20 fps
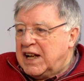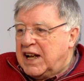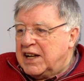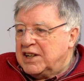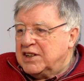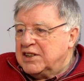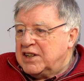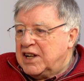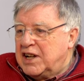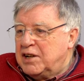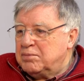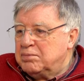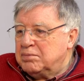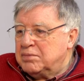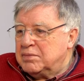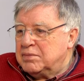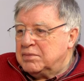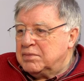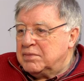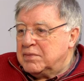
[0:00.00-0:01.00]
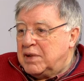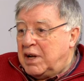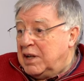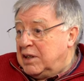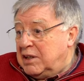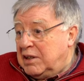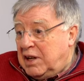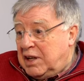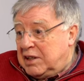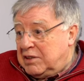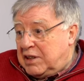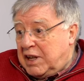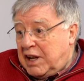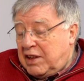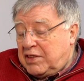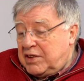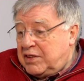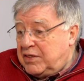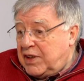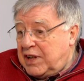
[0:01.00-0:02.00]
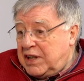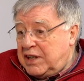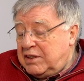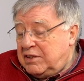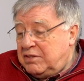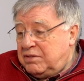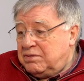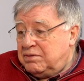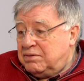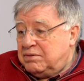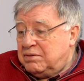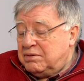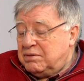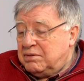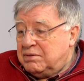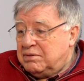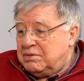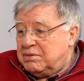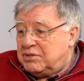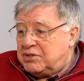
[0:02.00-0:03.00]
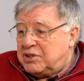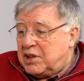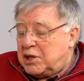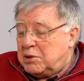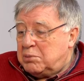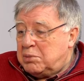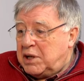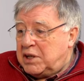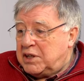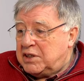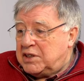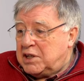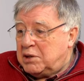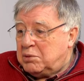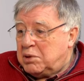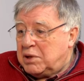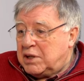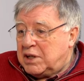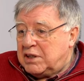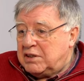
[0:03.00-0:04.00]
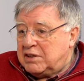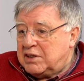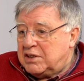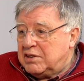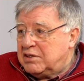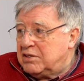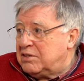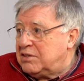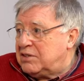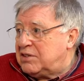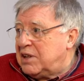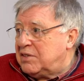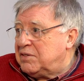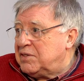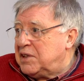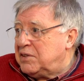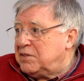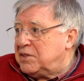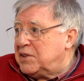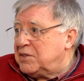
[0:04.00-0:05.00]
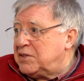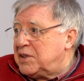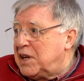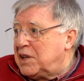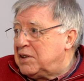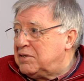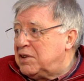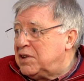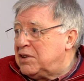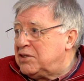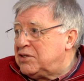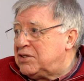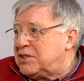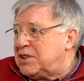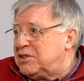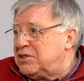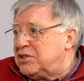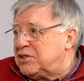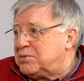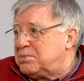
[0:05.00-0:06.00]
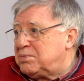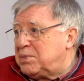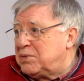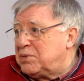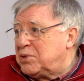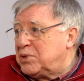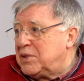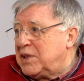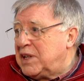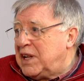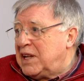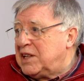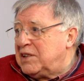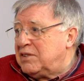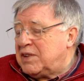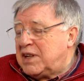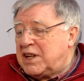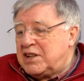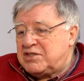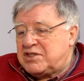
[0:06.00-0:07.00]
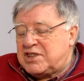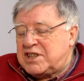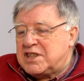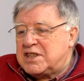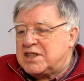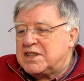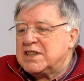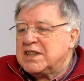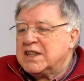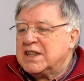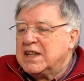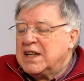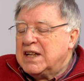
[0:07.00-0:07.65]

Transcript: And um, I, I, gather they celebrated their 175th anniversary just before the end of last year.